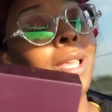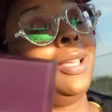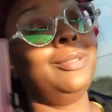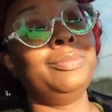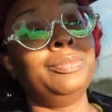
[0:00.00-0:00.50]

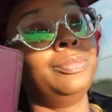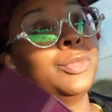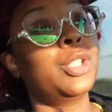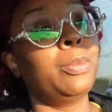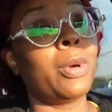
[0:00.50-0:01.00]

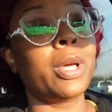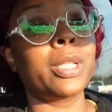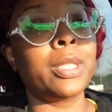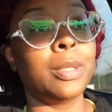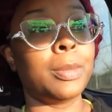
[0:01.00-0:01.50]
and she brought
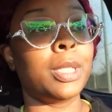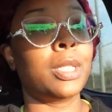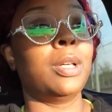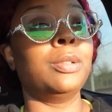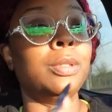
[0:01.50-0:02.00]
it to me.
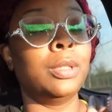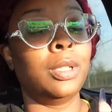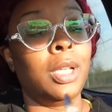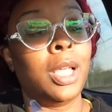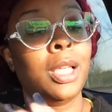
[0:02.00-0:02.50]
So
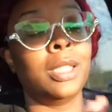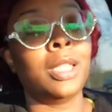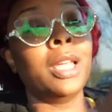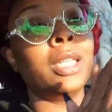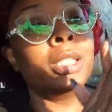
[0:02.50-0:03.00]

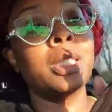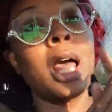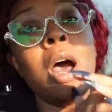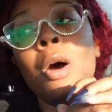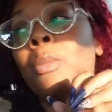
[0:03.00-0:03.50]
thank you so
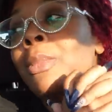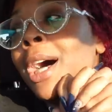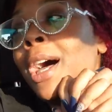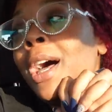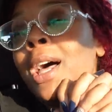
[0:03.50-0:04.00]

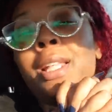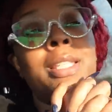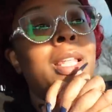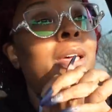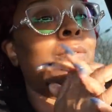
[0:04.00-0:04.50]

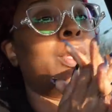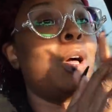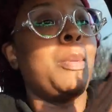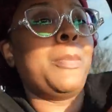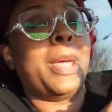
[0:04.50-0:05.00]
much. Now I'm gonna go
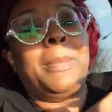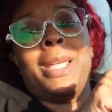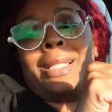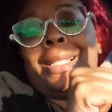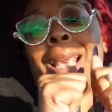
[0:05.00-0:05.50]
home and make me
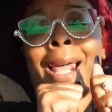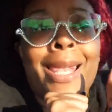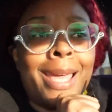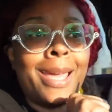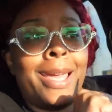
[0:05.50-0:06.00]
a
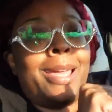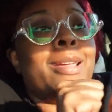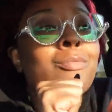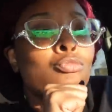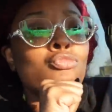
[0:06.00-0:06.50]
salad